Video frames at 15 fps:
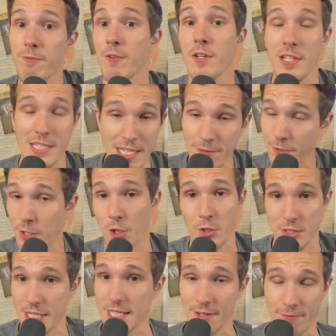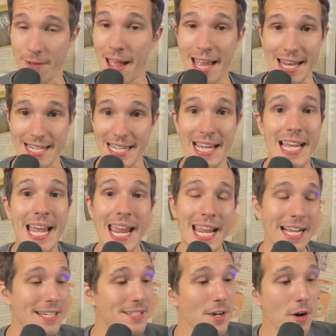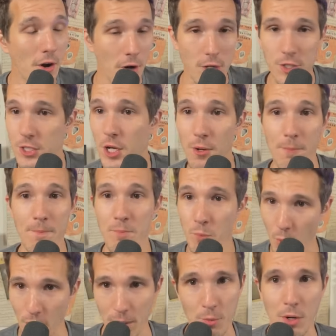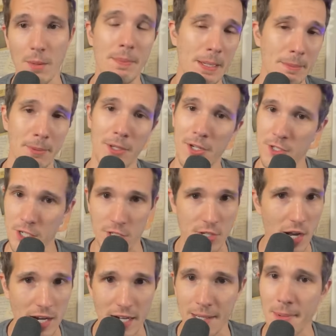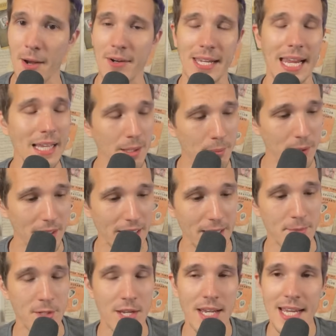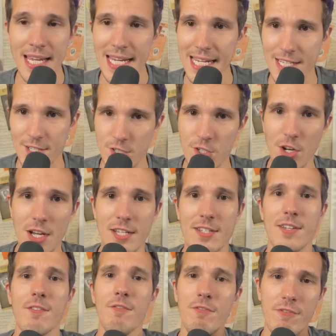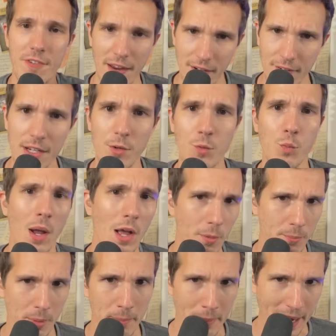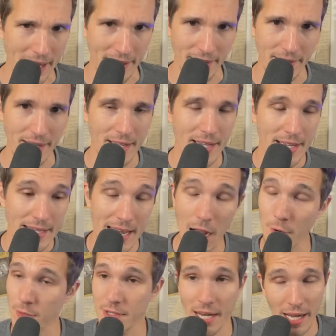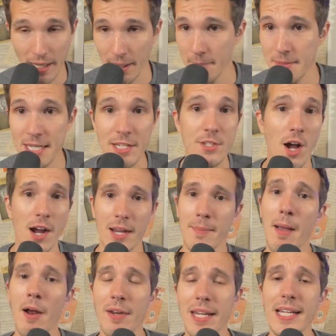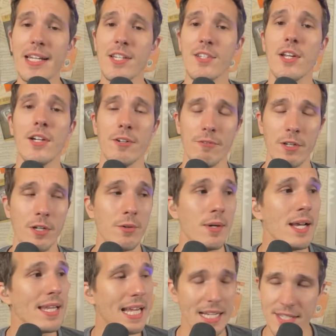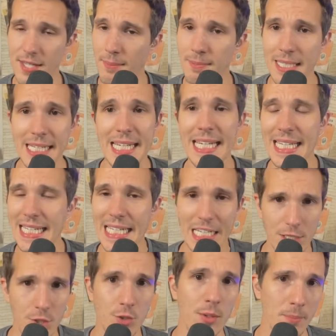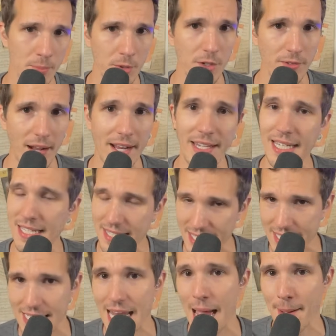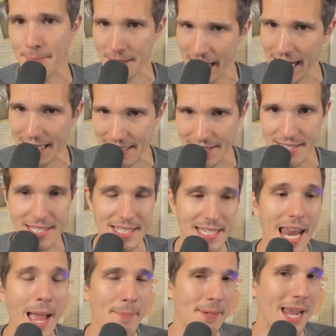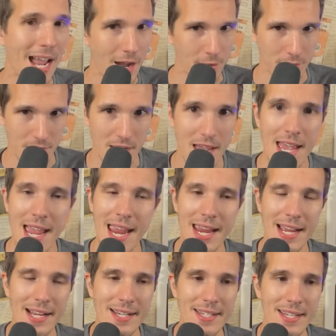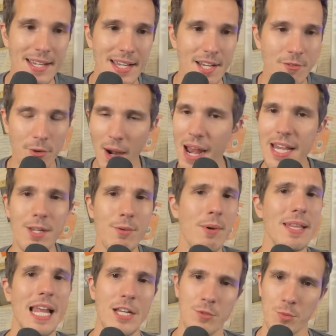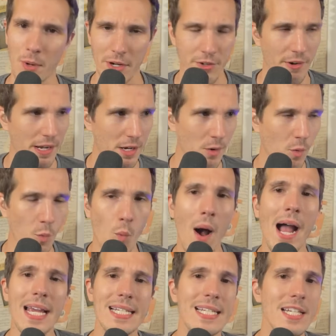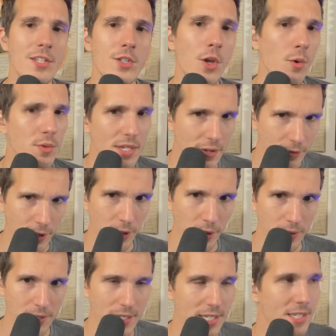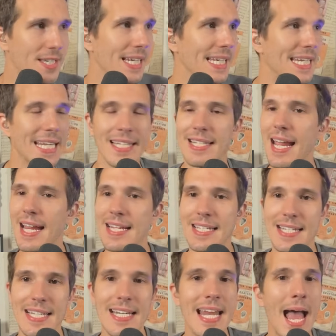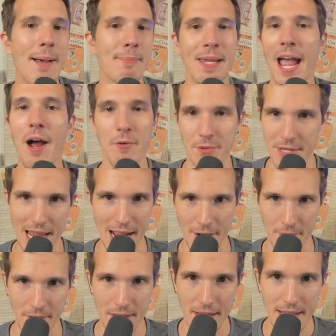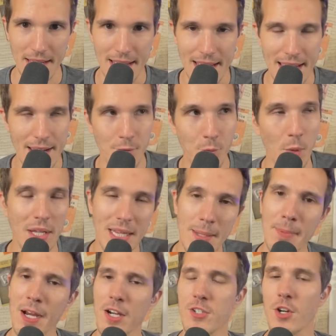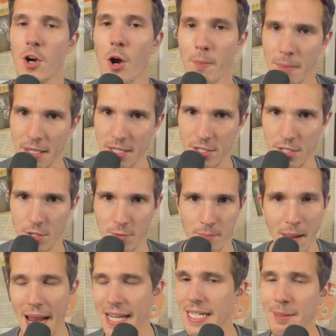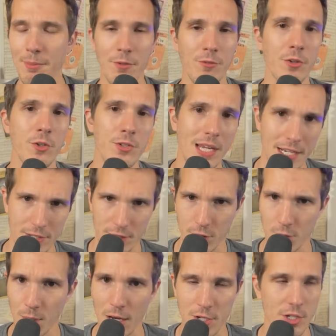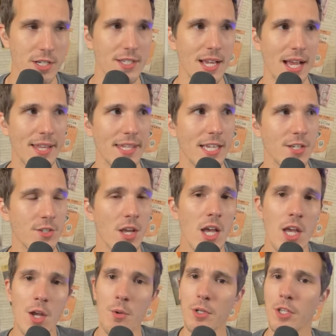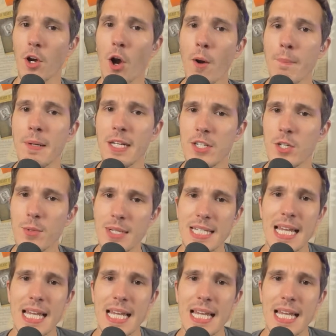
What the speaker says: difficult to defend. And also, more and more people are just talking about Caleb Williams is just very well prepared. Now, Caleb did talk about in his interview that something he needs to improve on is the snap cadence, the snap count. And for anyone that's wondering, why is it so difficult to get a snap count down? What the Bears are hoping to do, Matt Eberflus answered questions on this, what they're hoping to do is